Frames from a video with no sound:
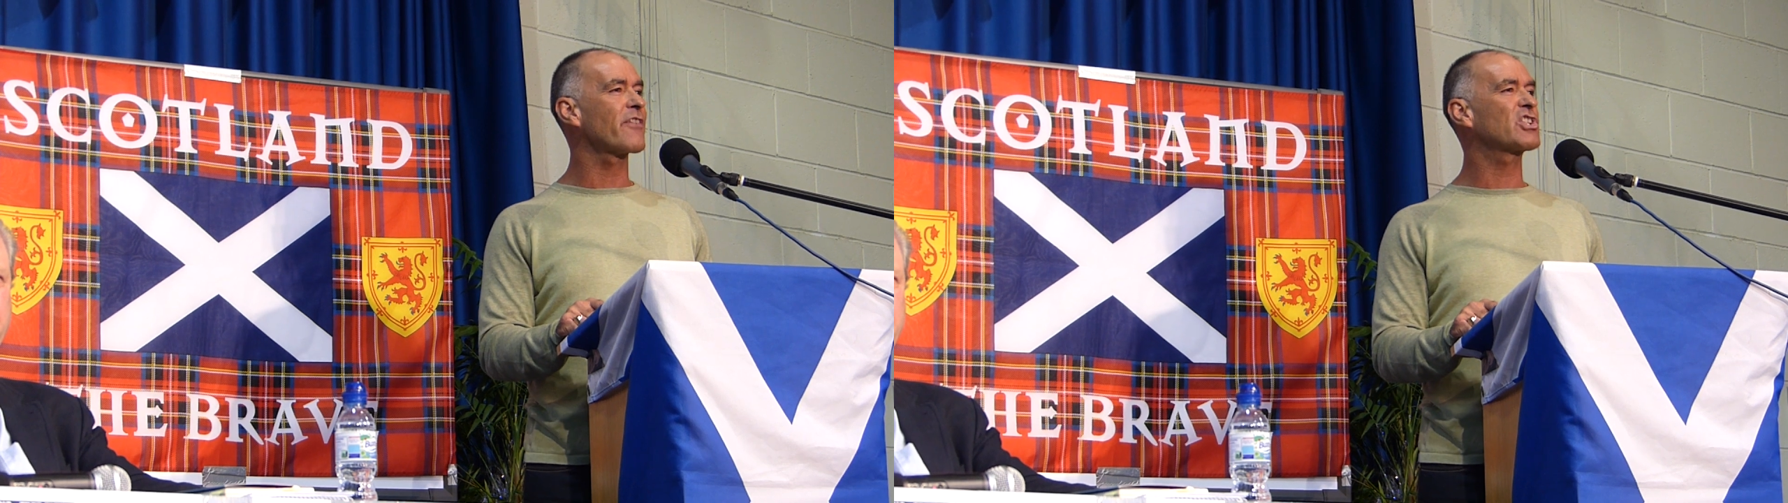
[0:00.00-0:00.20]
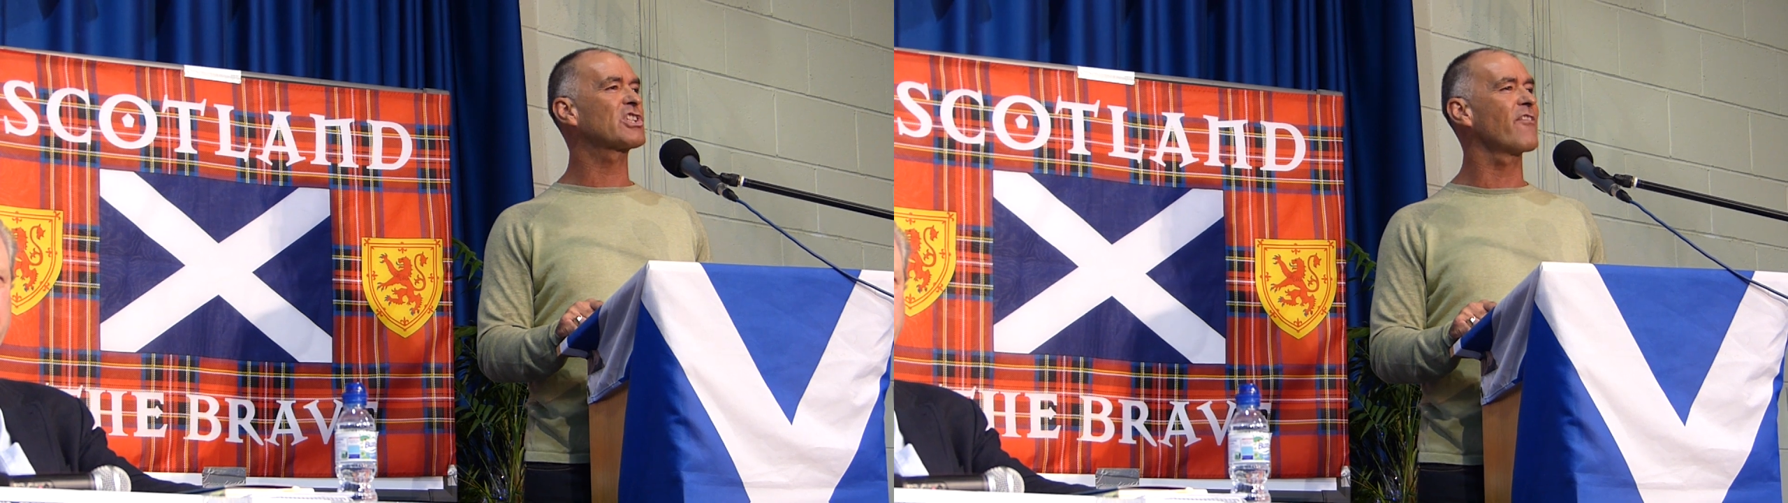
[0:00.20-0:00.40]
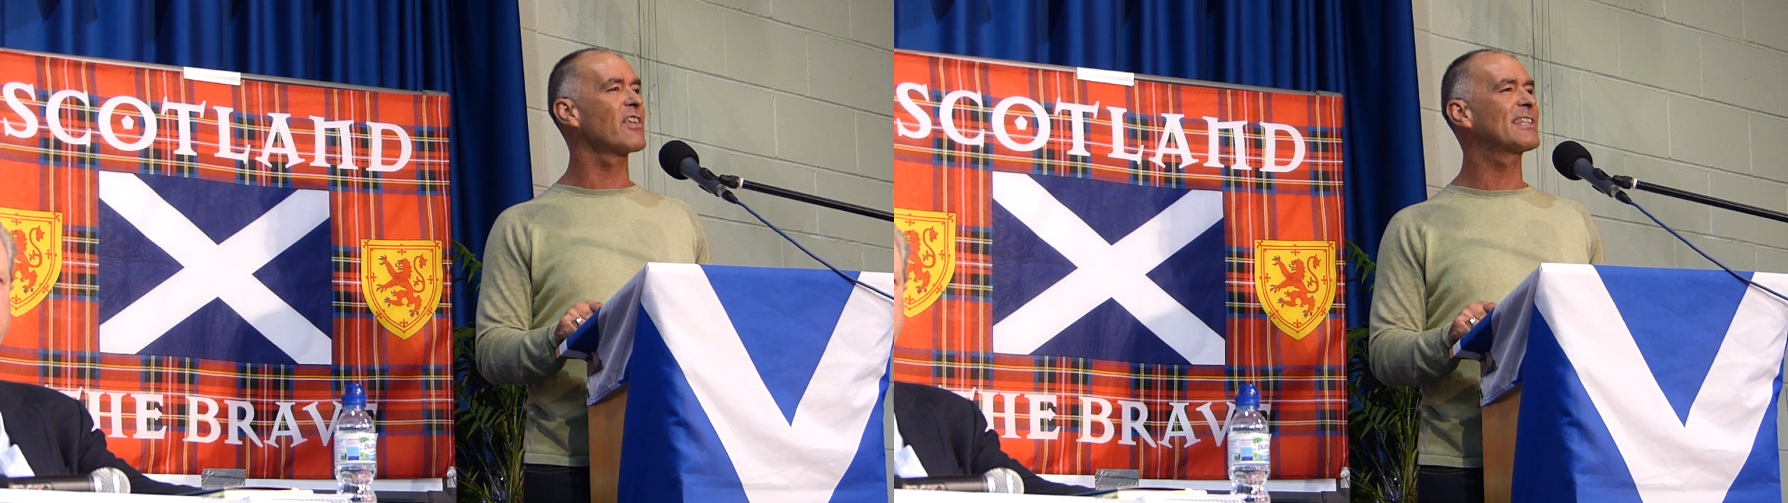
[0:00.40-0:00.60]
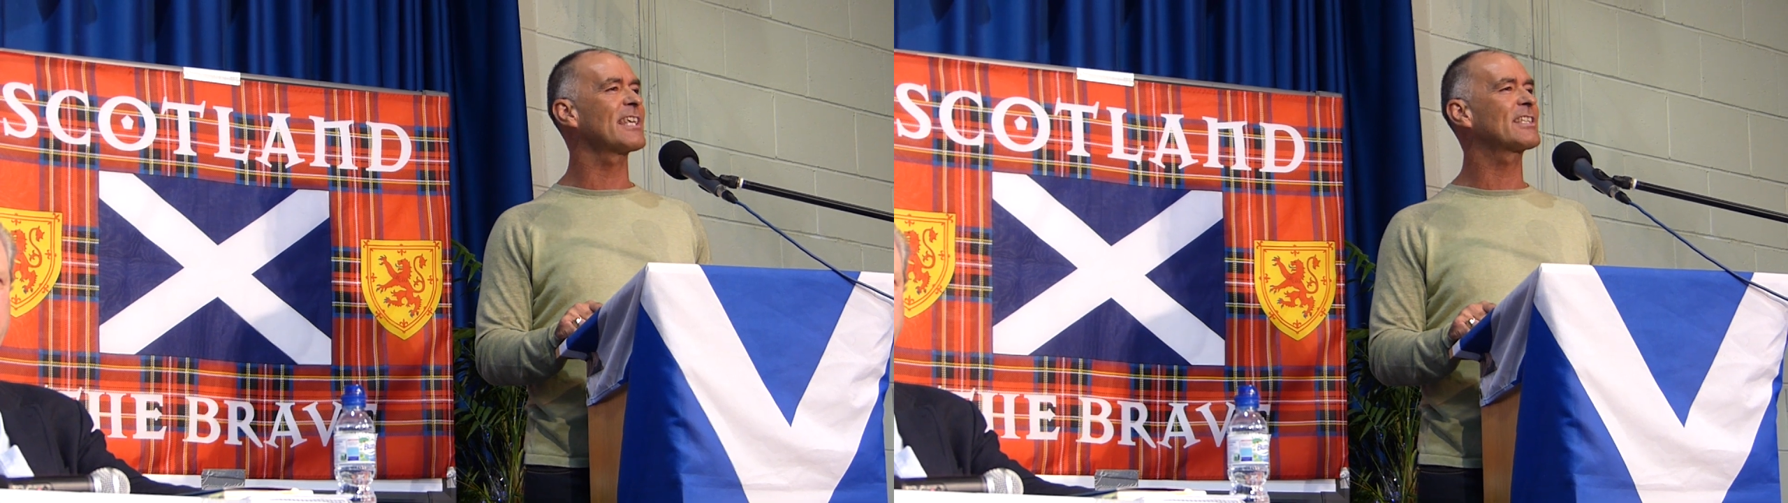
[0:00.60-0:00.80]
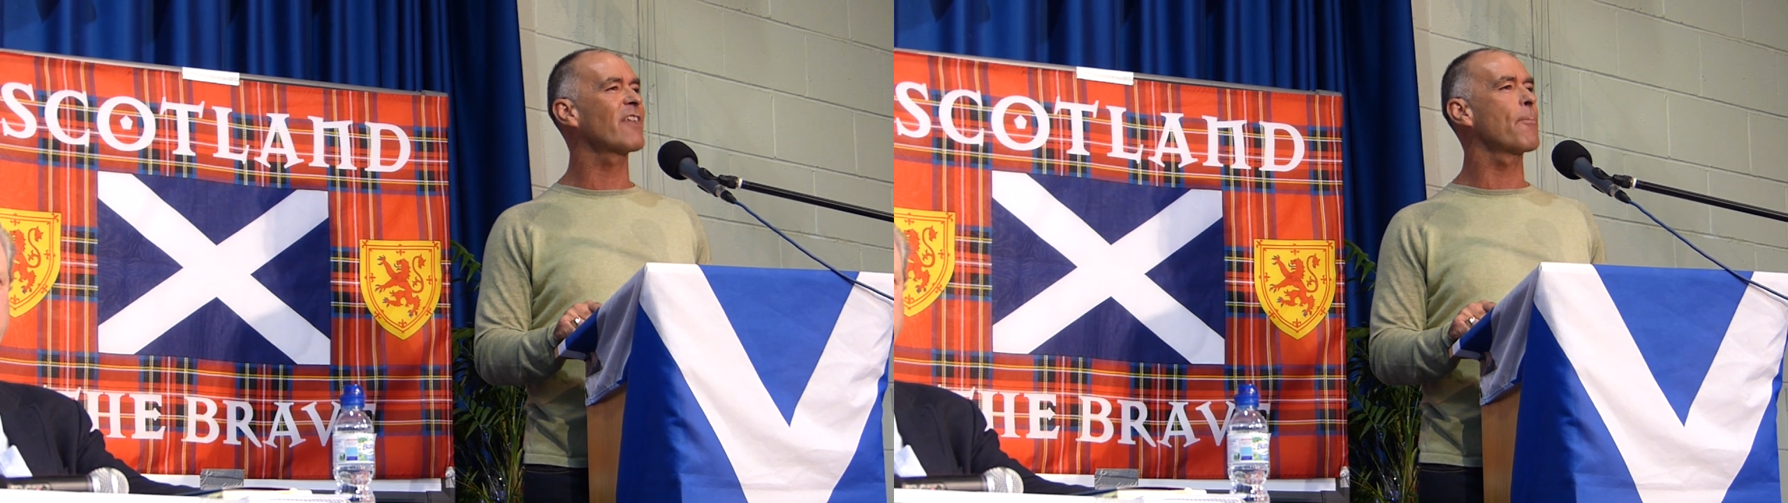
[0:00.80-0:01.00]
of
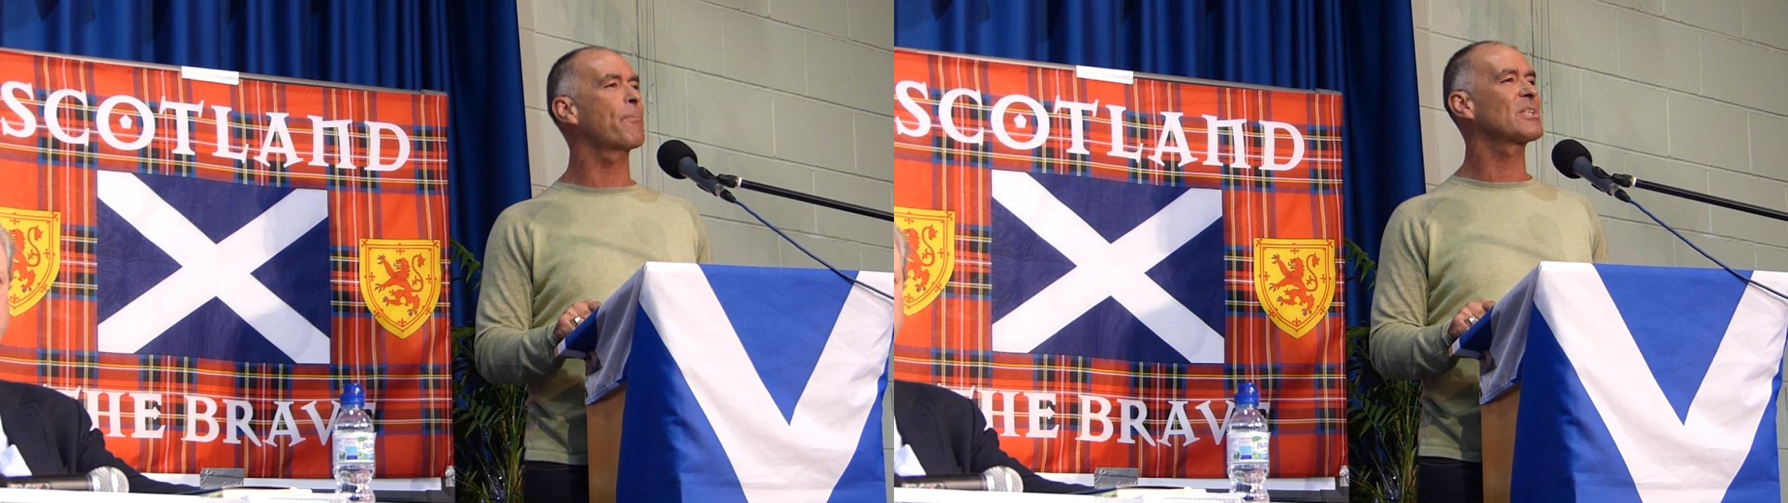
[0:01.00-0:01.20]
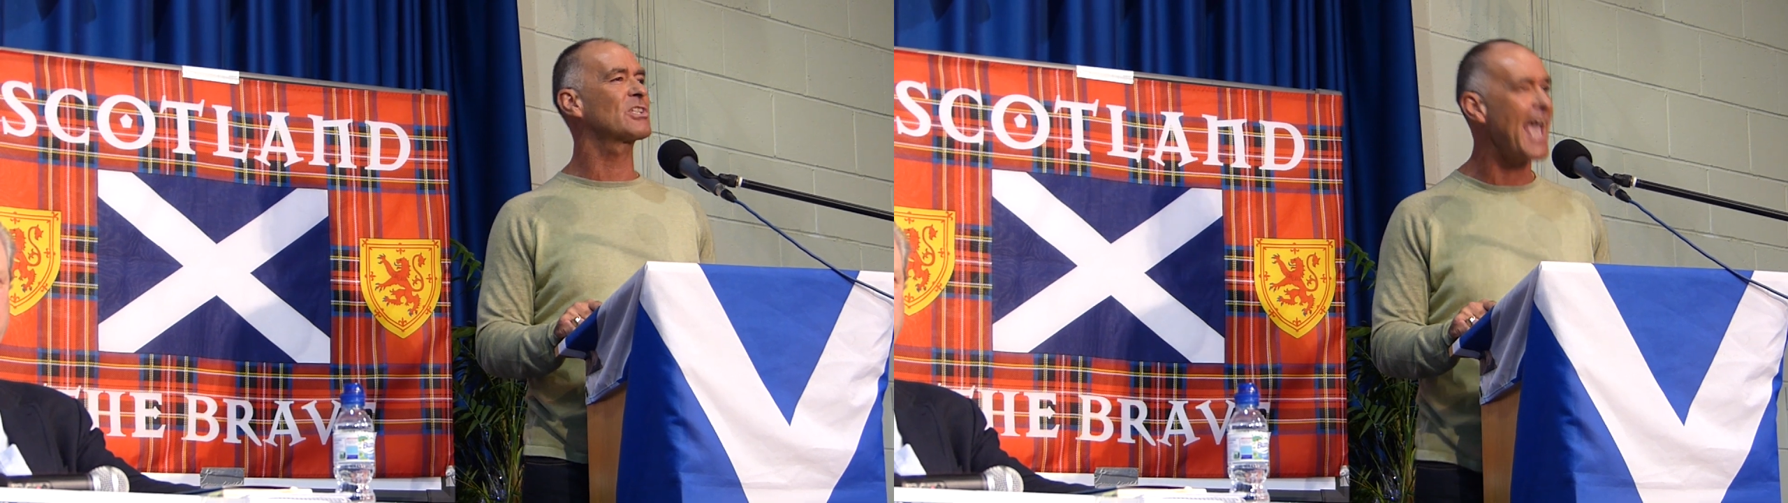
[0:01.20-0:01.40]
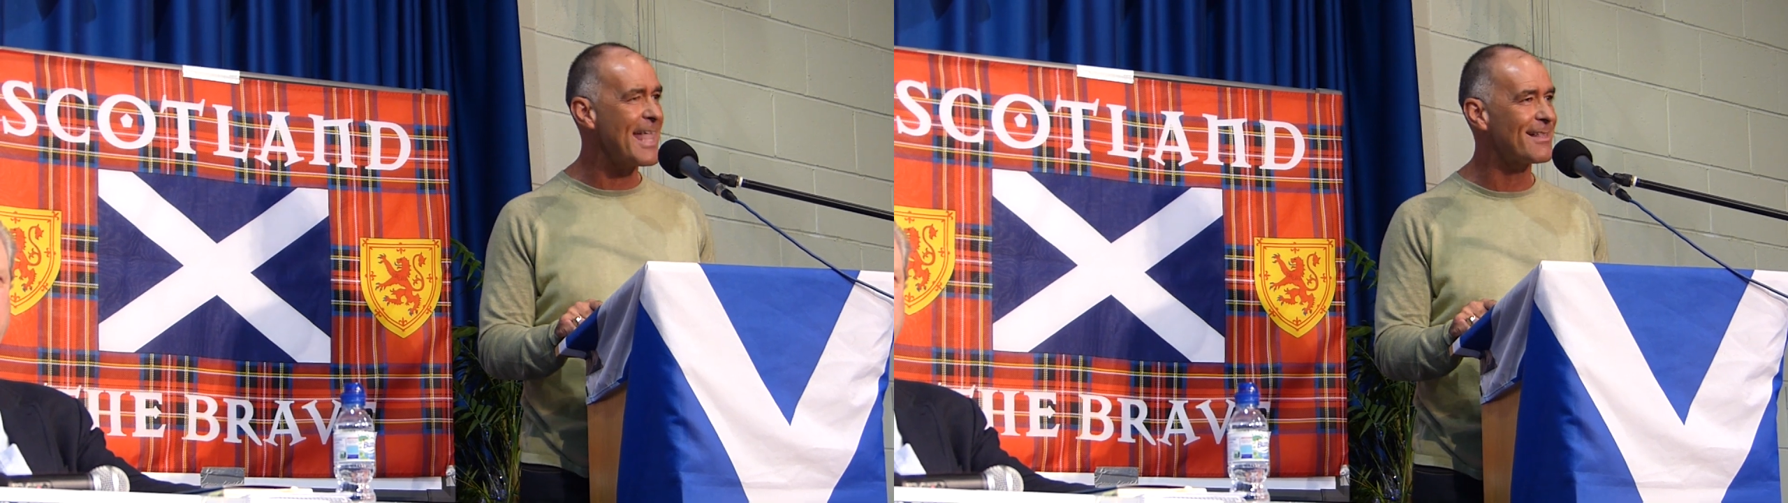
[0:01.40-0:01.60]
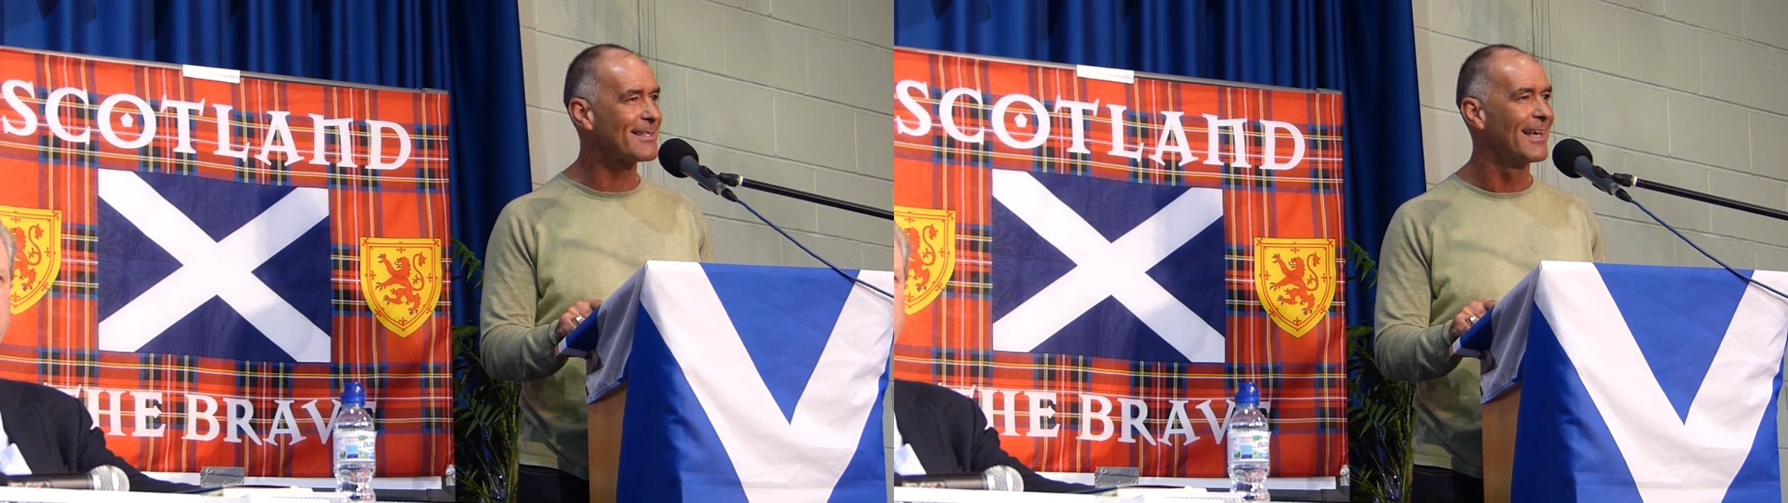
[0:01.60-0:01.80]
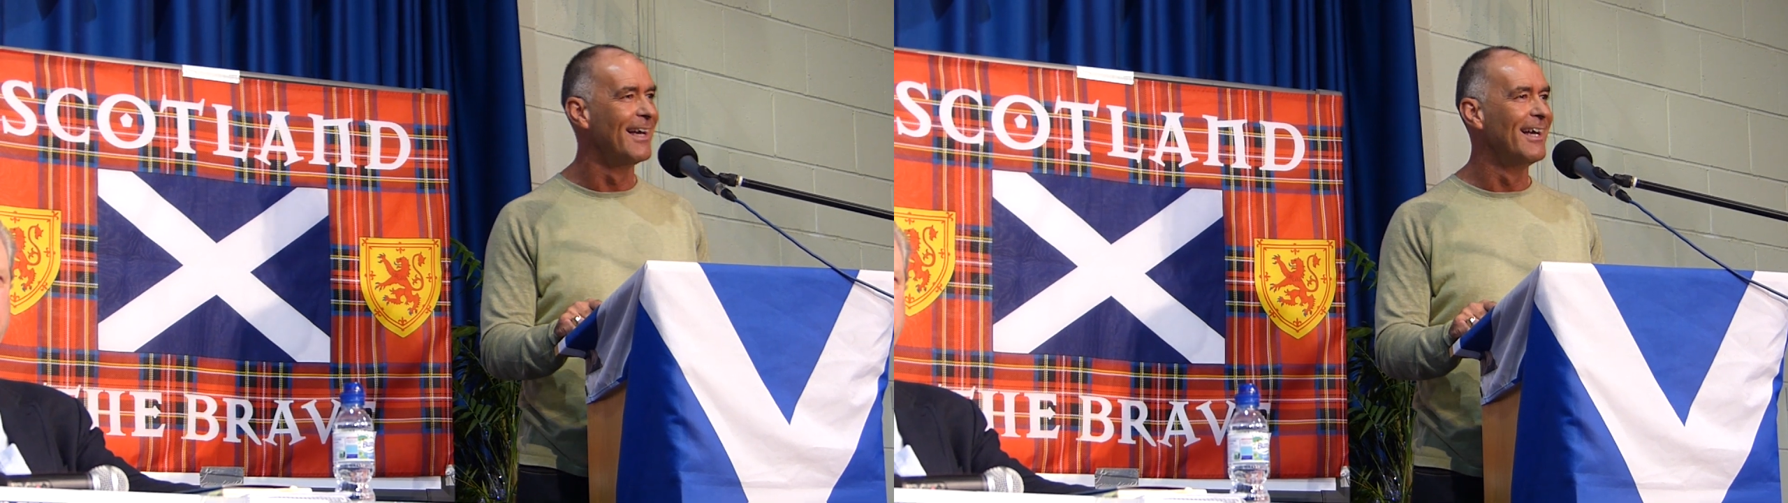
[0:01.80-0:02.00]

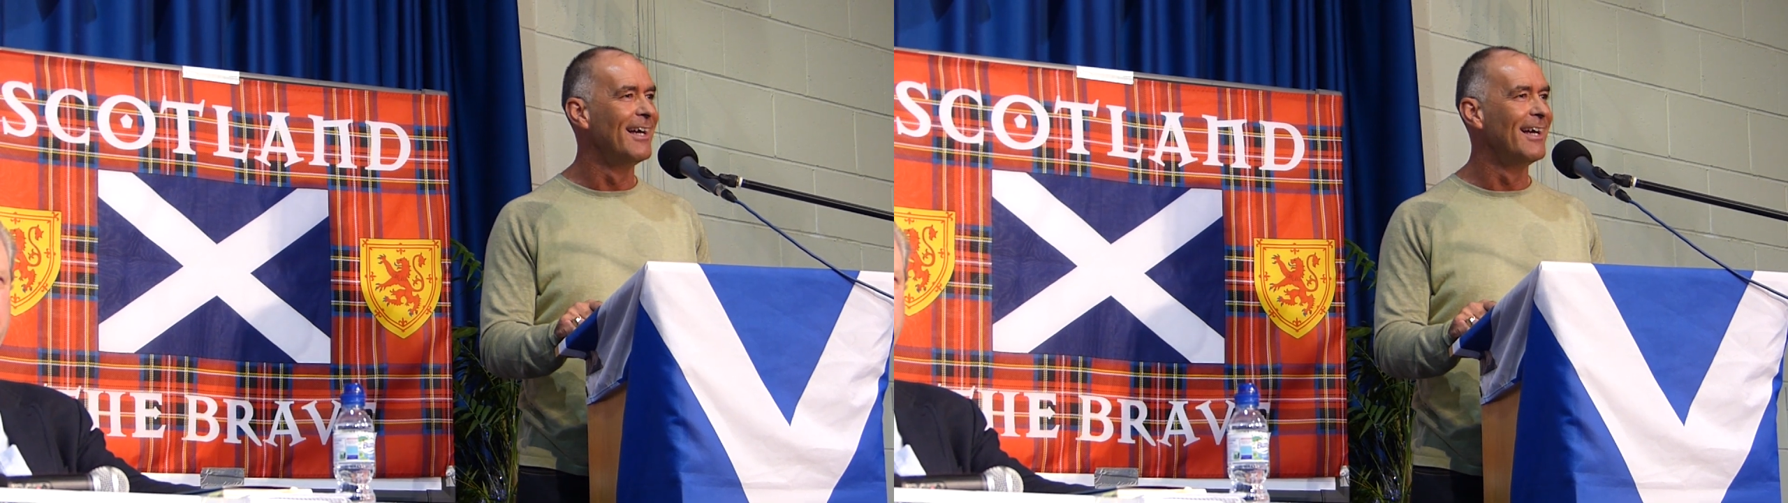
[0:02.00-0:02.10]
77%